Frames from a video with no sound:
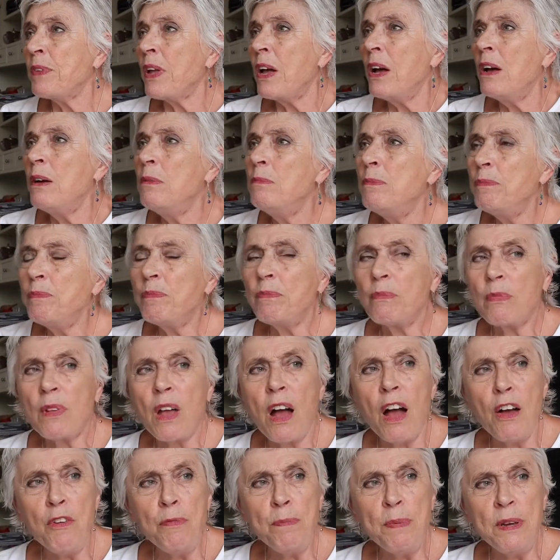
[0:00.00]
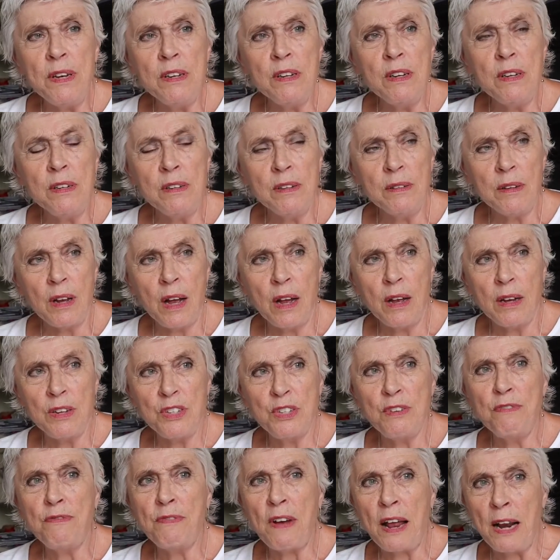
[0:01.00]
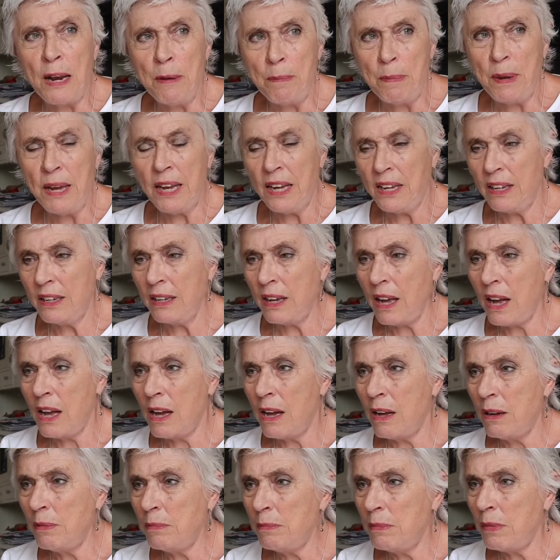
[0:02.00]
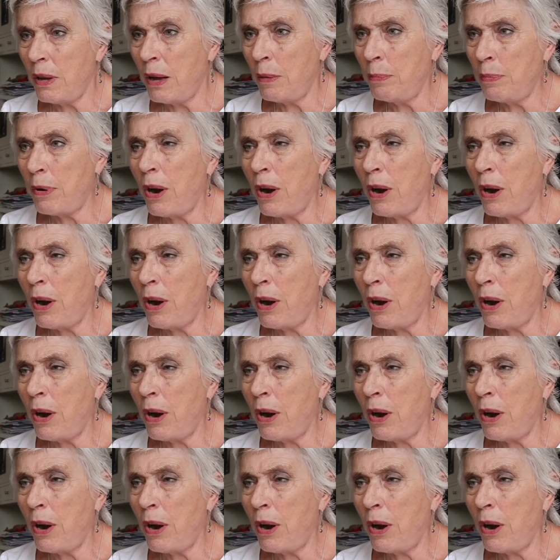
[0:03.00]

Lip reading: I've been developing a